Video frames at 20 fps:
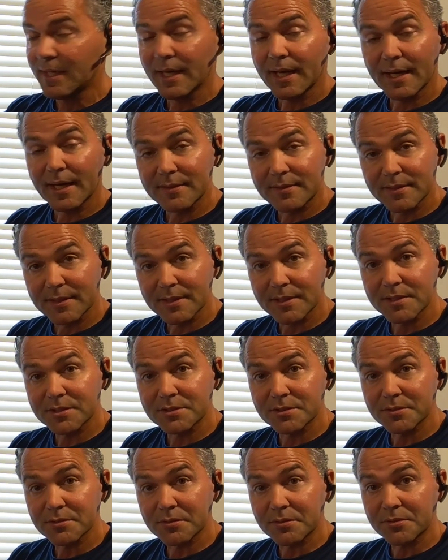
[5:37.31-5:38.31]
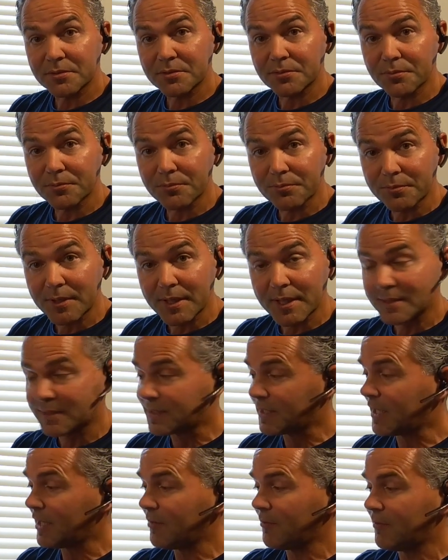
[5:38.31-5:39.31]
I think it's a great
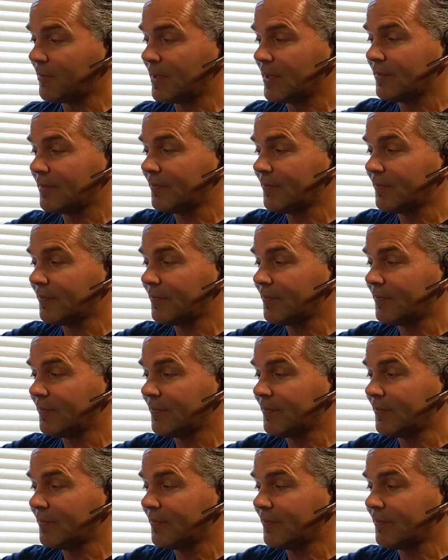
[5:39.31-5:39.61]
camera.